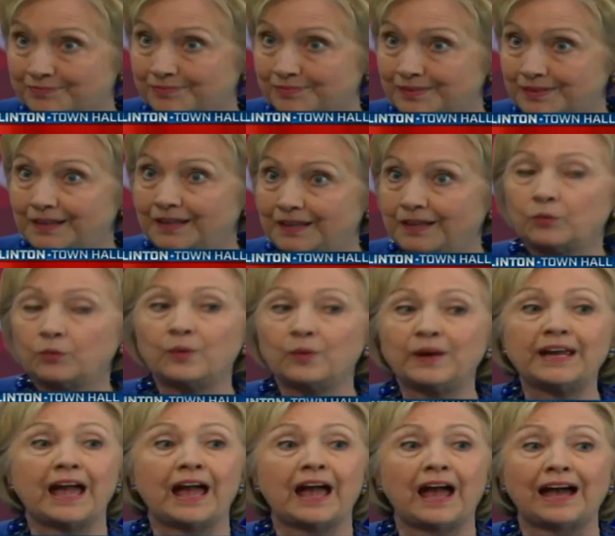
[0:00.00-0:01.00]
Hmm.
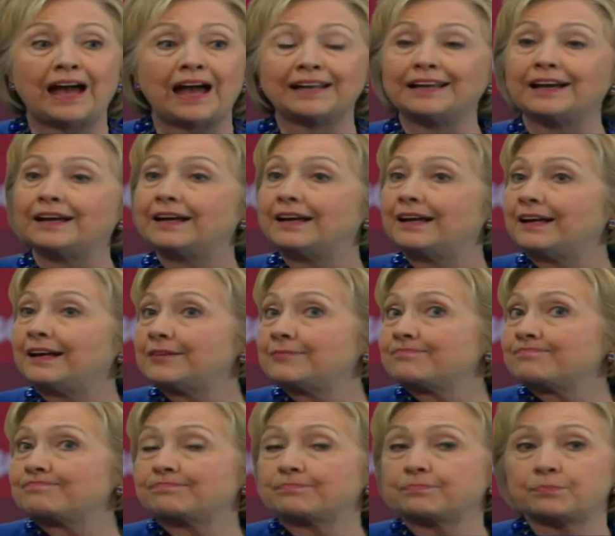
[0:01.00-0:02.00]
We had
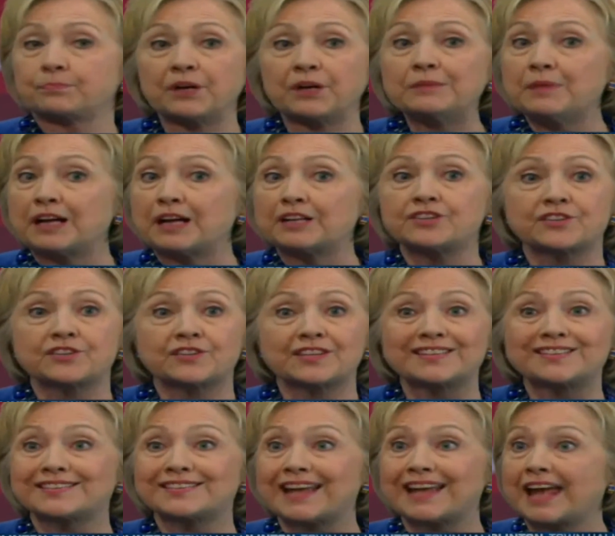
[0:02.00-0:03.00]
pretty much
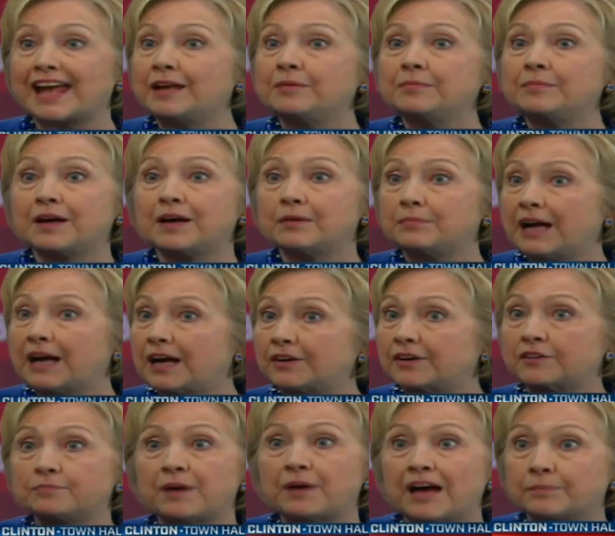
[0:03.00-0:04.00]
the same
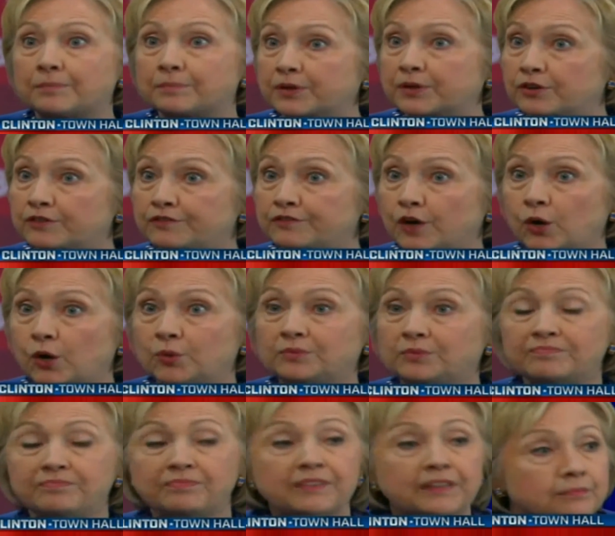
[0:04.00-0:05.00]
amount of popular
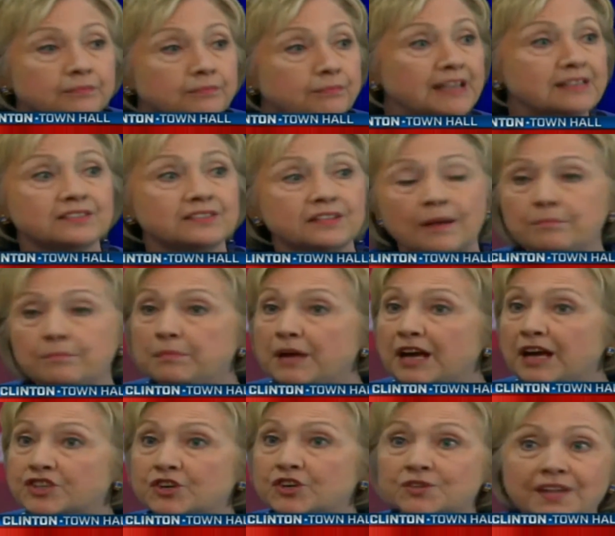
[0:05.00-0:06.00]
vote. By some
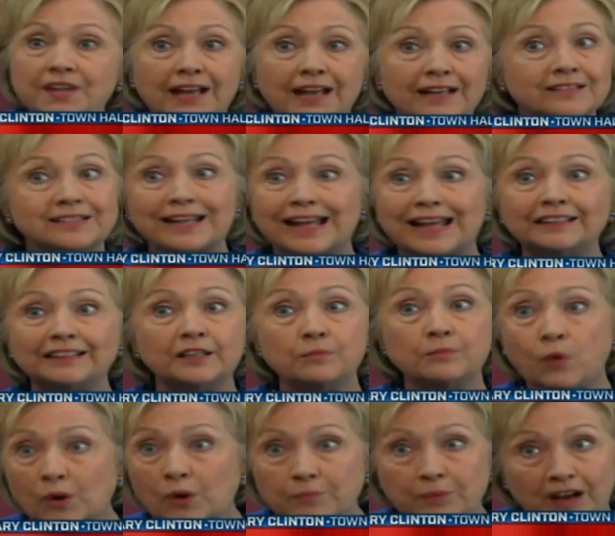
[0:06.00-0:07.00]
measures, I had
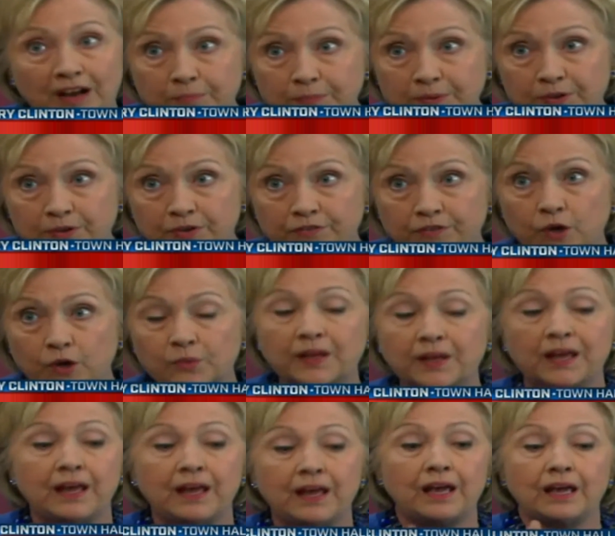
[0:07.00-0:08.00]
slightly more popular
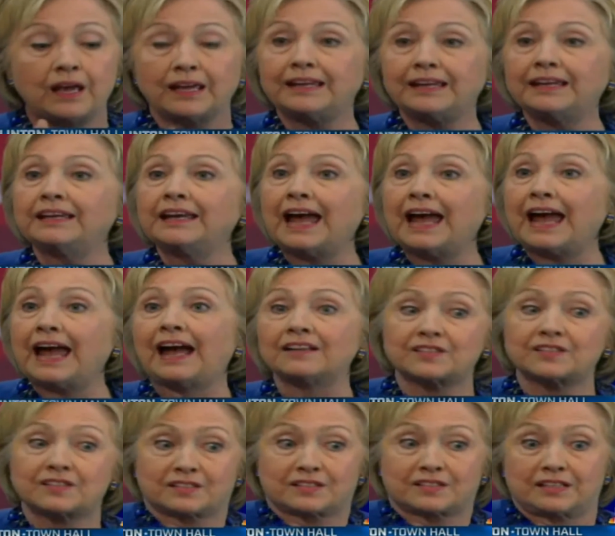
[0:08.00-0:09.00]
vote. He
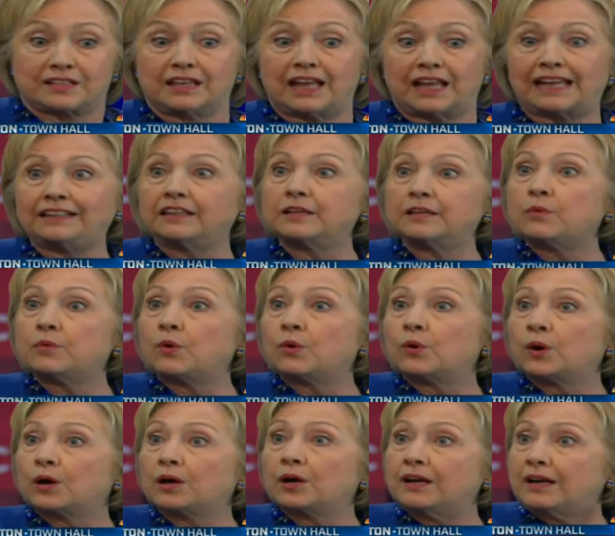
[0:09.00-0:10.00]
had slightly
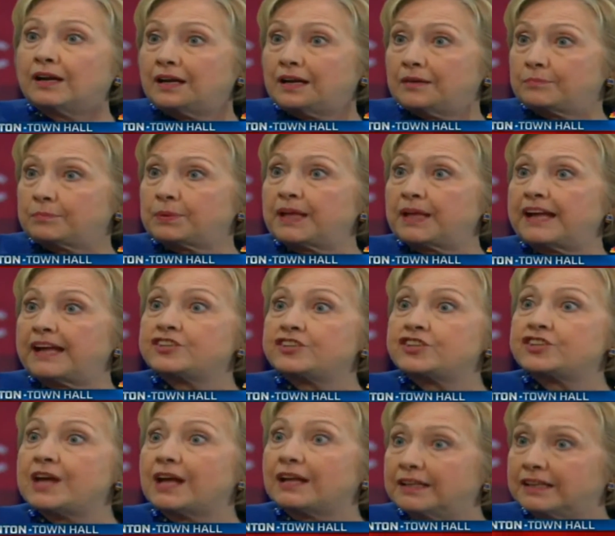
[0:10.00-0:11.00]
more
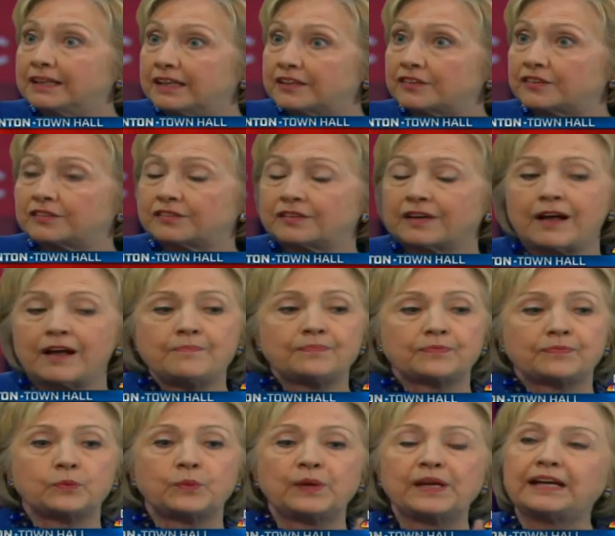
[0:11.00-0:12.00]
pledged delegates.
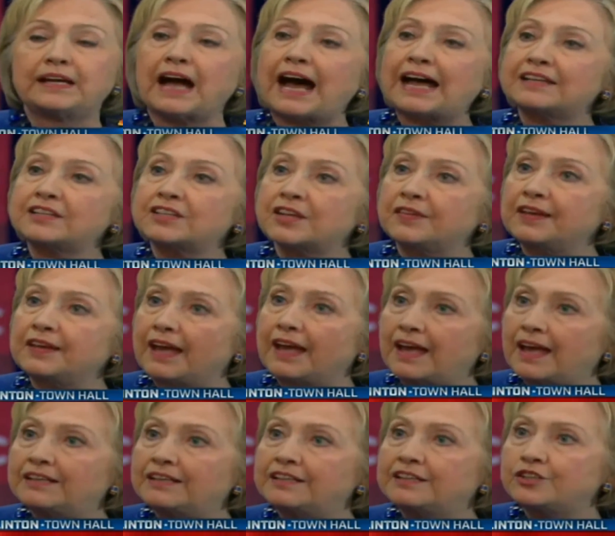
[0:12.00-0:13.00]
We got to
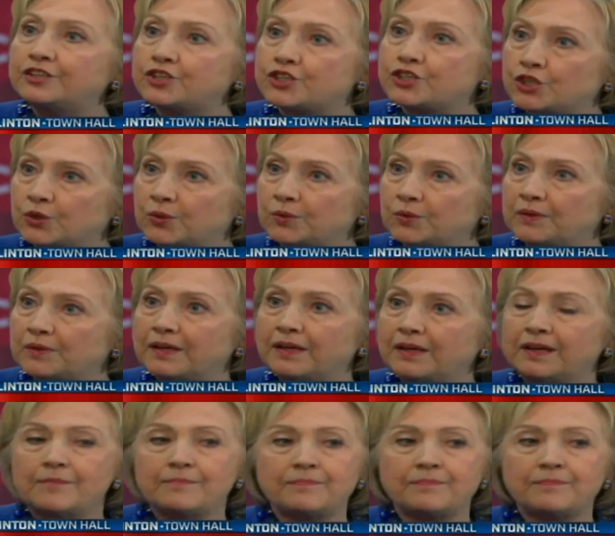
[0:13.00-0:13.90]
the end in June.